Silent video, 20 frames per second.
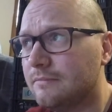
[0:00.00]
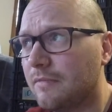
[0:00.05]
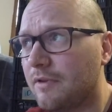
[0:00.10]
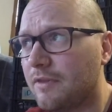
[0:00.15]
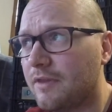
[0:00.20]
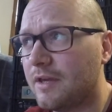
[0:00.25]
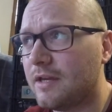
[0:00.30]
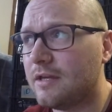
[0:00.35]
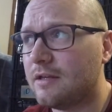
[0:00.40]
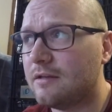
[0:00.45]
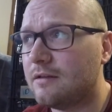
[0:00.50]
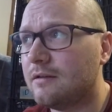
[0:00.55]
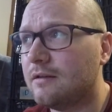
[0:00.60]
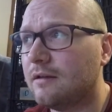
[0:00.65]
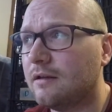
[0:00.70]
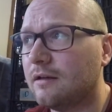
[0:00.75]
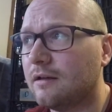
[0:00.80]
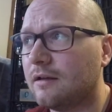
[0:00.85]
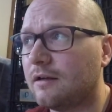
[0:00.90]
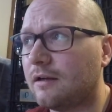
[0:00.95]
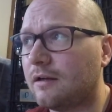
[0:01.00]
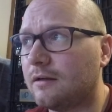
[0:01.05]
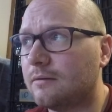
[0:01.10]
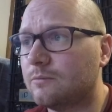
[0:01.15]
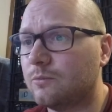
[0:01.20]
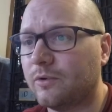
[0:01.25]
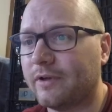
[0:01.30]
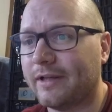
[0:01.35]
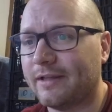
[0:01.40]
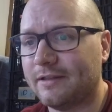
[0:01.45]
then
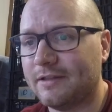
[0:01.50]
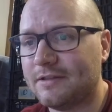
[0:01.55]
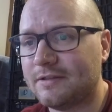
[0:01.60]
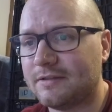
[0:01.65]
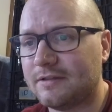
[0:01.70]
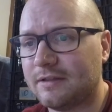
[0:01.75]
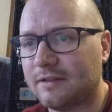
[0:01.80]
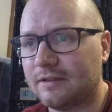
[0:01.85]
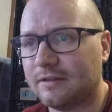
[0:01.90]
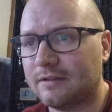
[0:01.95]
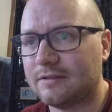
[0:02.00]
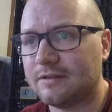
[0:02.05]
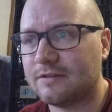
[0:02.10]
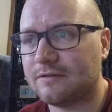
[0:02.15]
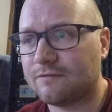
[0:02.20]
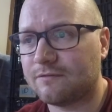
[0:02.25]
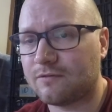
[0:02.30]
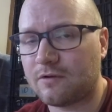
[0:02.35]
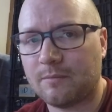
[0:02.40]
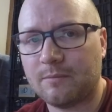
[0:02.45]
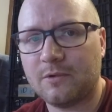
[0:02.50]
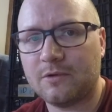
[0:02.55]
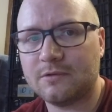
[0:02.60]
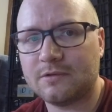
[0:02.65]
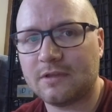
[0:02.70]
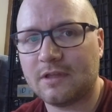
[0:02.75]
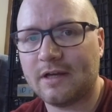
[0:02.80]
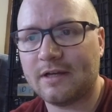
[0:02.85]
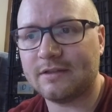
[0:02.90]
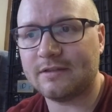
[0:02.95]
um, when I list things from
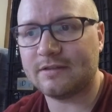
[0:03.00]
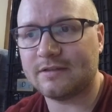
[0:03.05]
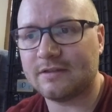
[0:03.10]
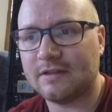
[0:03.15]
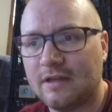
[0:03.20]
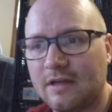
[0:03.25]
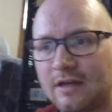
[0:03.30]
those lots,